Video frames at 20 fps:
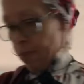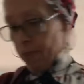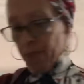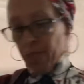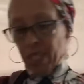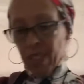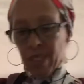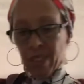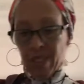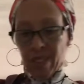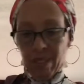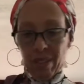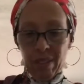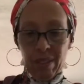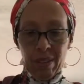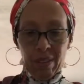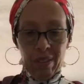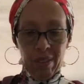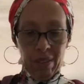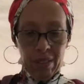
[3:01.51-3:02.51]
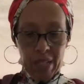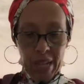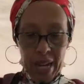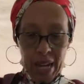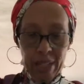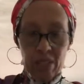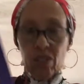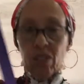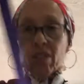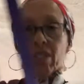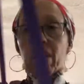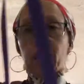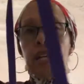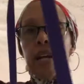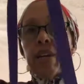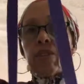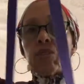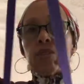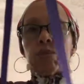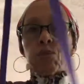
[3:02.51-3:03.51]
This, I just cut out some